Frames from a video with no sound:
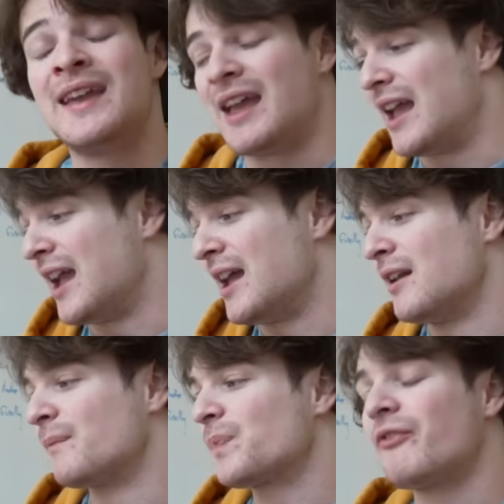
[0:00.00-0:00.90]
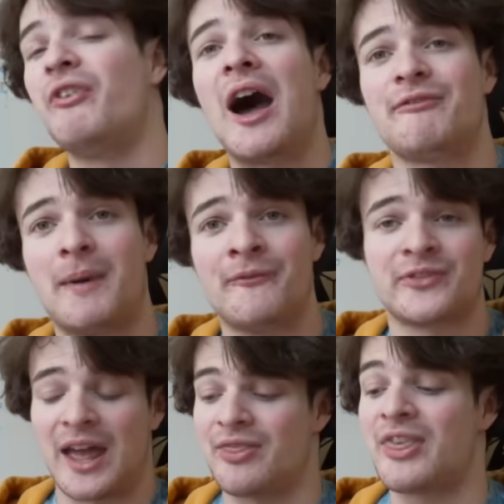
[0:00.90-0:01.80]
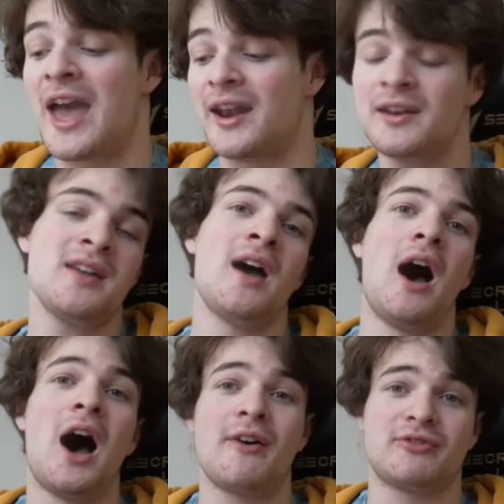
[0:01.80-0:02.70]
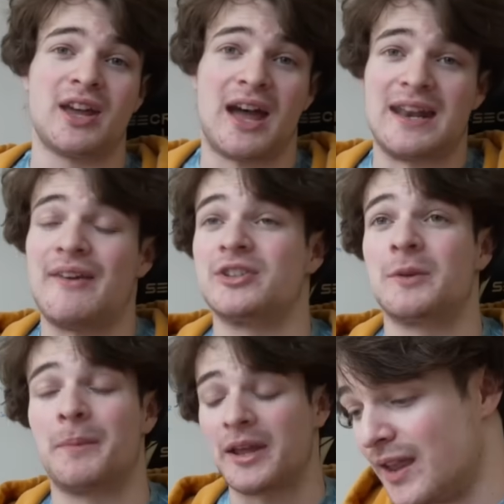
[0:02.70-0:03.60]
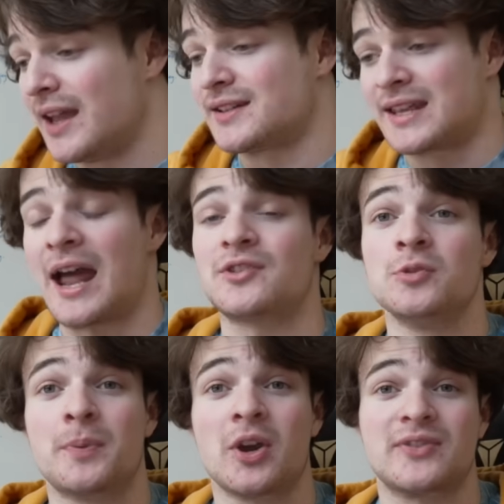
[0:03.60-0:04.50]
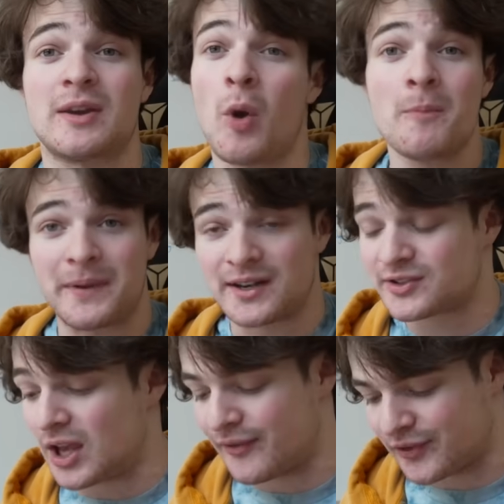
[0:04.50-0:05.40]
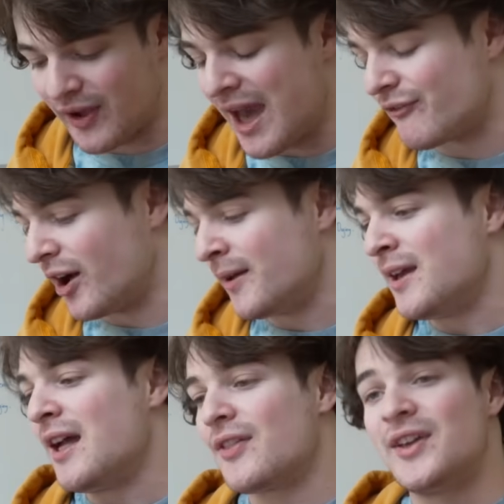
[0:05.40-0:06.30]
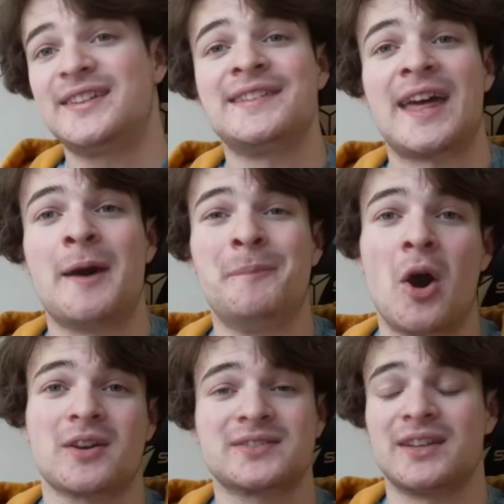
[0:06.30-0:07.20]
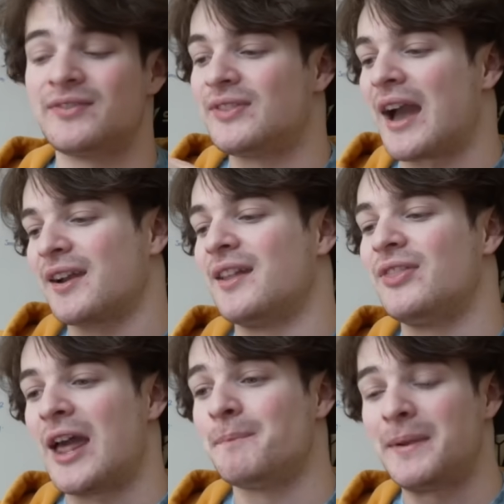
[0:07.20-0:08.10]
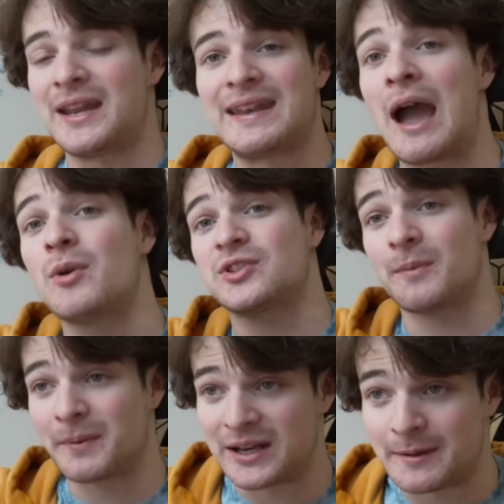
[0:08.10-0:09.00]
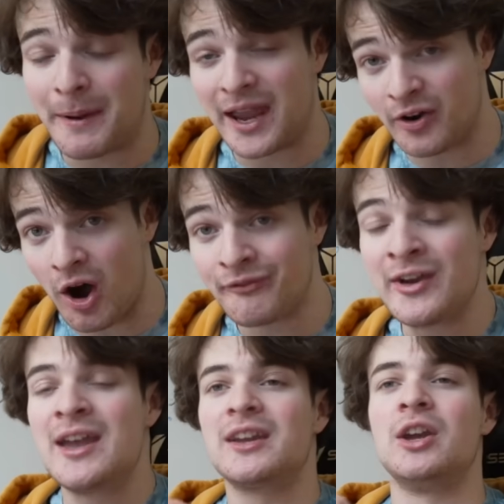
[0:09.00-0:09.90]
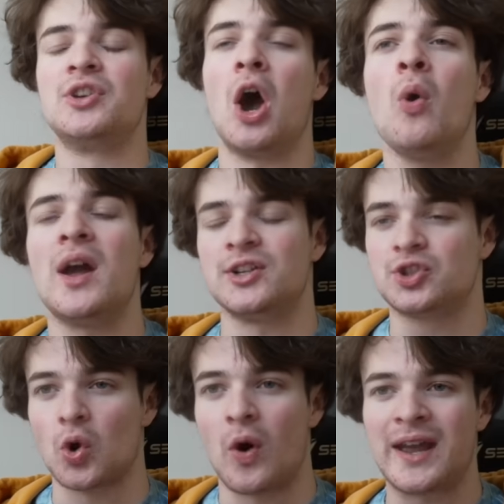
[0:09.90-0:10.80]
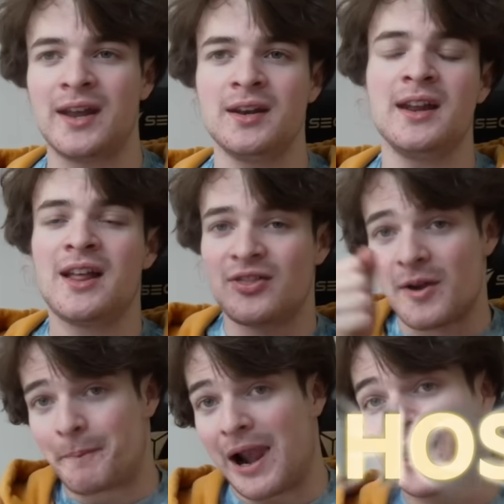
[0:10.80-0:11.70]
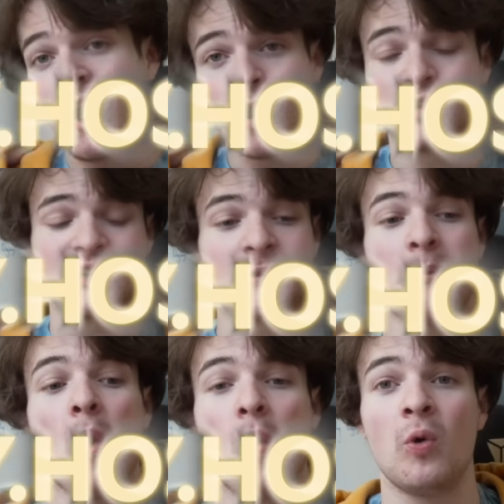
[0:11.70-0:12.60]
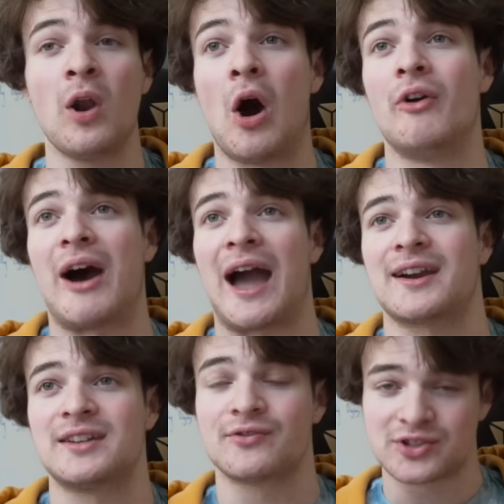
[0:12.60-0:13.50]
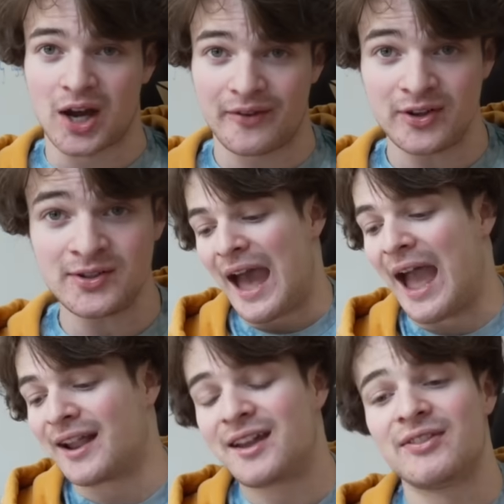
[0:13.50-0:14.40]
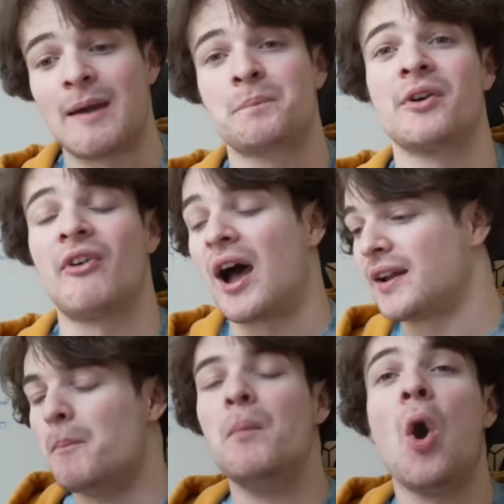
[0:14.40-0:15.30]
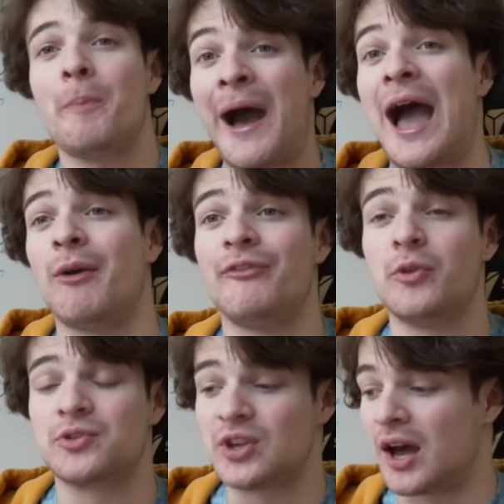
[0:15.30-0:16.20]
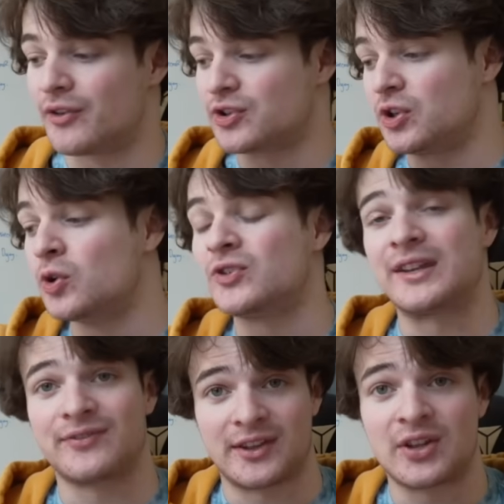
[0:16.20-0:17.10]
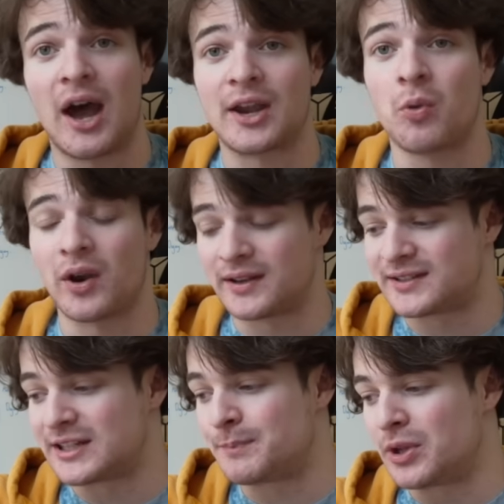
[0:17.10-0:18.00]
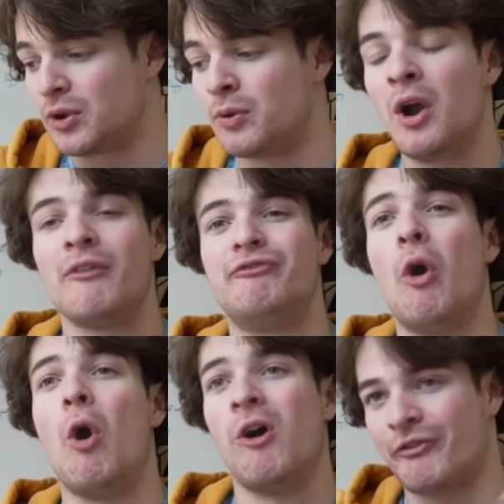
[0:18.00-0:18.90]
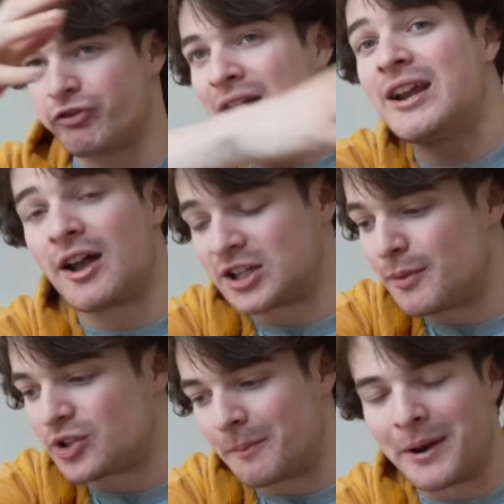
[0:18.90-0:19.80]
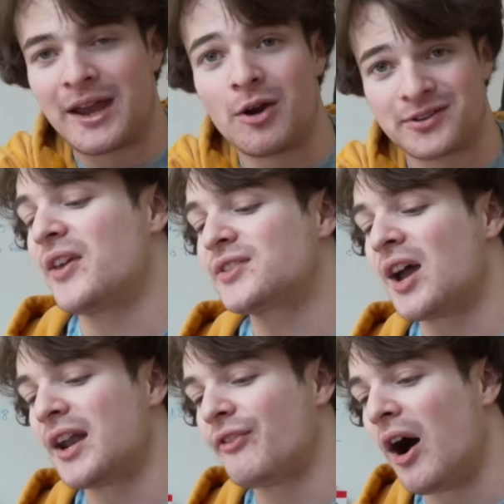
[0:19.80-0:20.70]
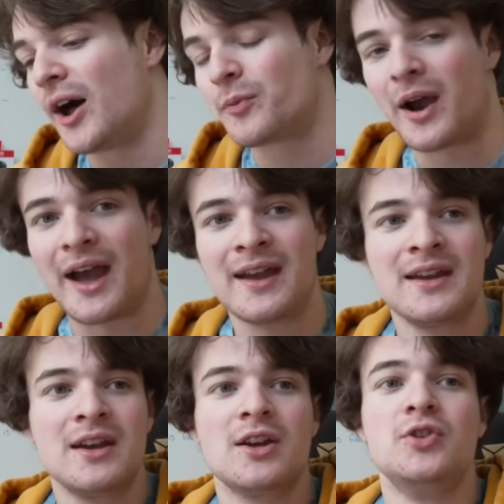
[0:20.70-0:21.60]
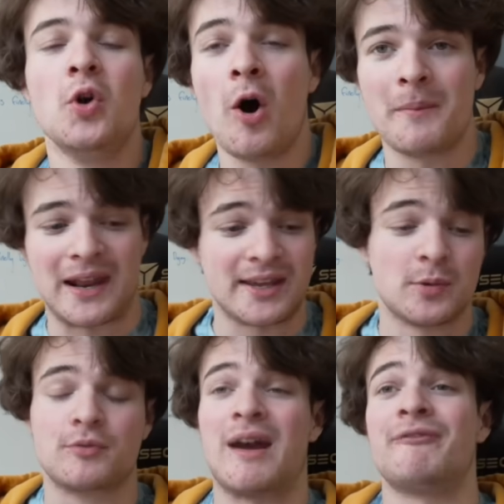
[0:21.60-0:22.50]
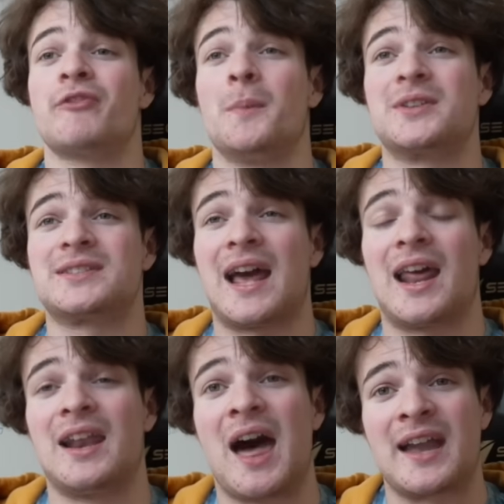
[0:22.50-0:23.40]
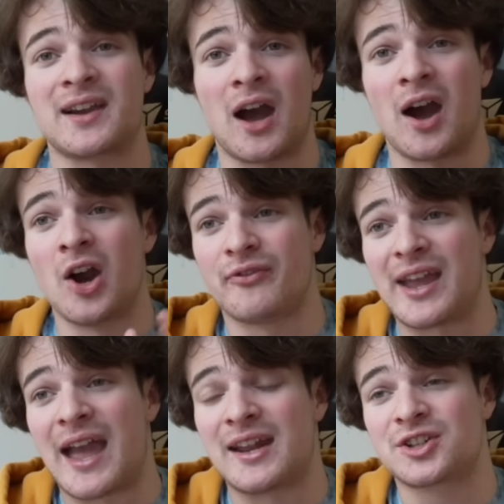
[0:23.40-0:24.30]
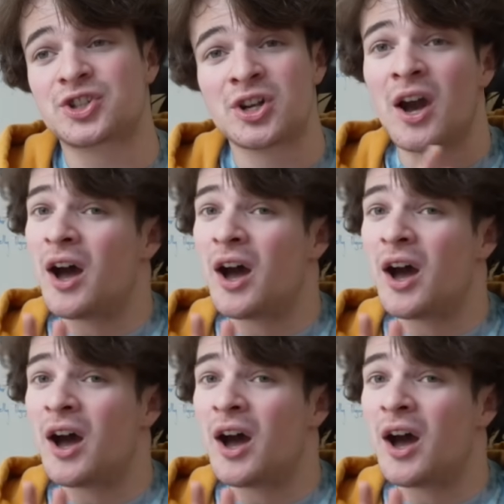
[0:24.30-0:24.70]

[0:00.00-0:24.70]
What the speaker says: in 5 months. And then, after inevitably it's cancelled because it won't be in service forever, this is then a box that can then be, now it's completely paid off, can go and join the play hosting pool of active servers and can then provide more powerful servers using this high quality CPU for free customers on play host. This kind of hardware, normally you would rent from a seller like OVH,